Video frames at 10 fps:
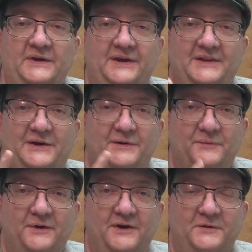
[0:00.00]
Hello and
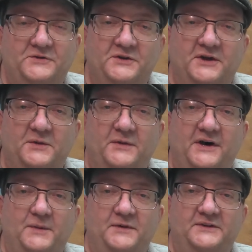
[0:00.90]
welcome to another
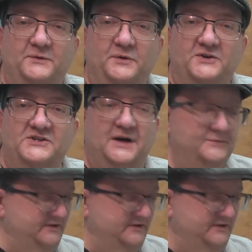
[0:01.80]
model building workshop.